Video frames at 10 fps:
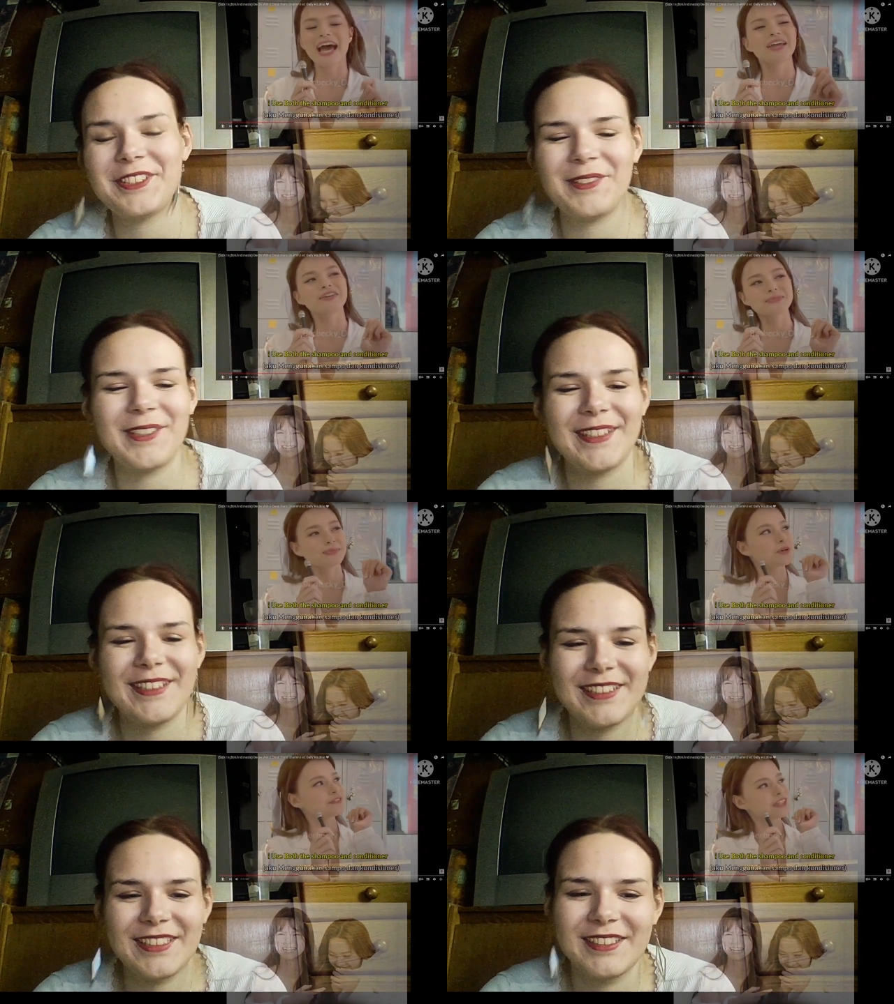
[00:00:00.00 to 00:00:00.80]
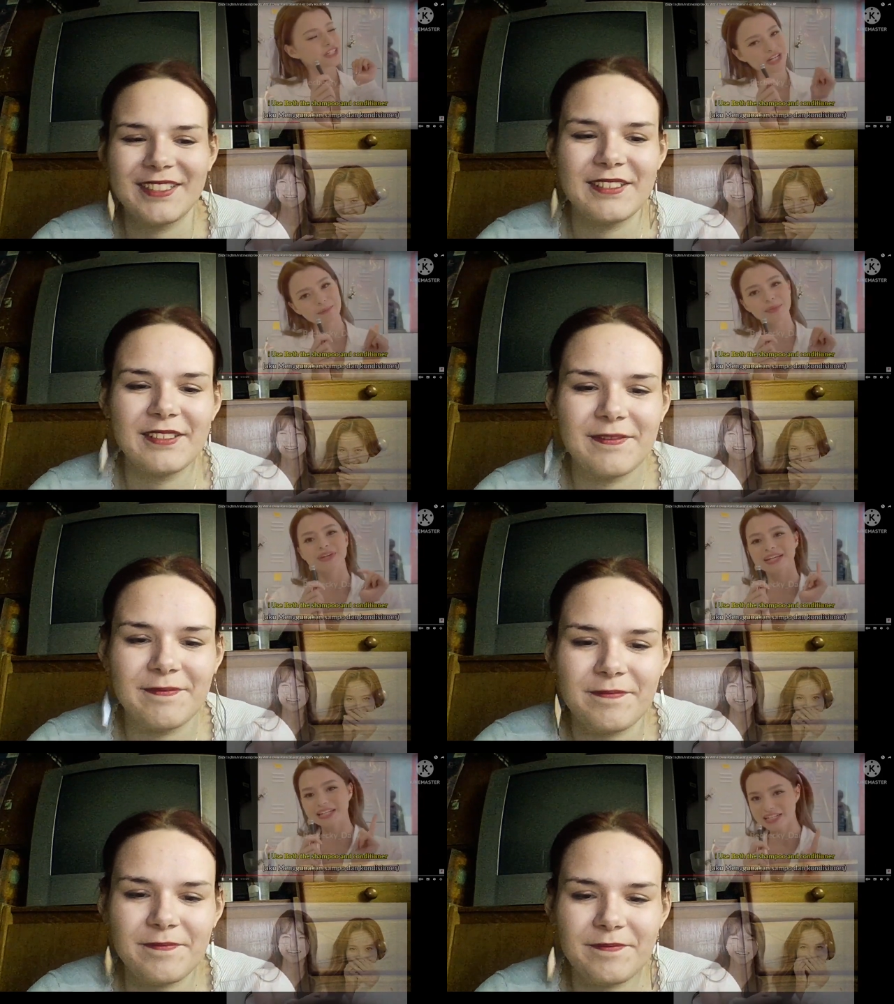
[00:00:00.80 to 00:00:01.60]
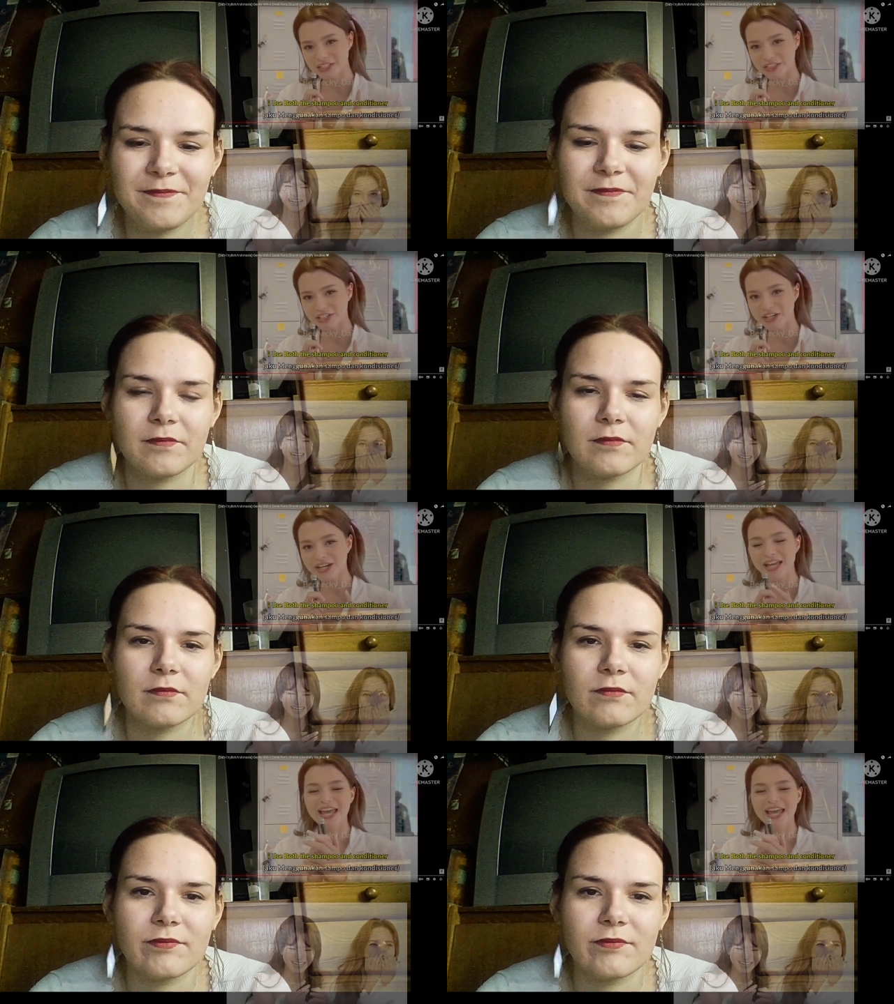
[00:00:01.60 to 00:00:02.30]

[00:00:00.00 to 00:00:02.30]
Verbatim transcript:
Speaker 1: I use both the shampoo and conditioner.